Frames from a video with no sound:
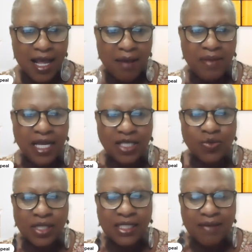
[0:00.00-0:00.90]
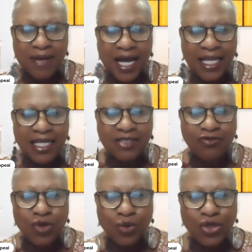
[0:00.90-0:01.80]
because when somebody is
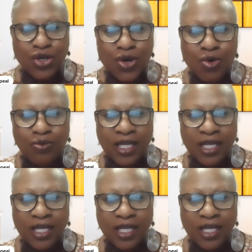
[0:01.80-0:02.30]
viewing your home,